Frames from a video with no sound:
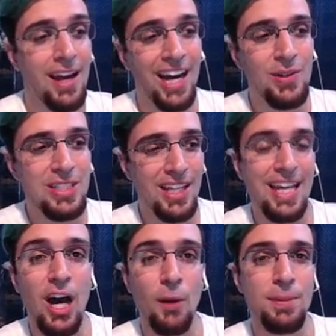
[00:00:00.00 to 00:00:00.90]
I always like
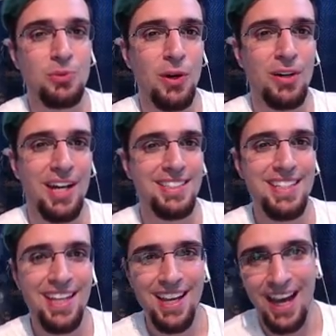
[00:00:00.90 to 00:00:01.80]
help as well,
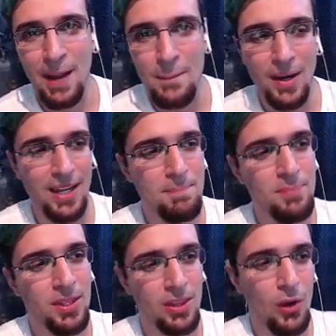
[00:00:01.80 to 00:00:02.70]
guys. I might
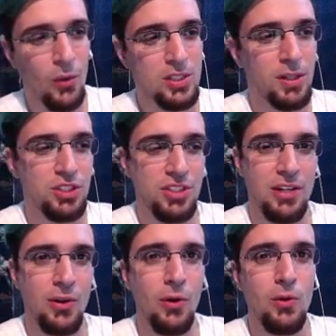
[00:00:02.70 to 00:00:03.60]
know as much as I know,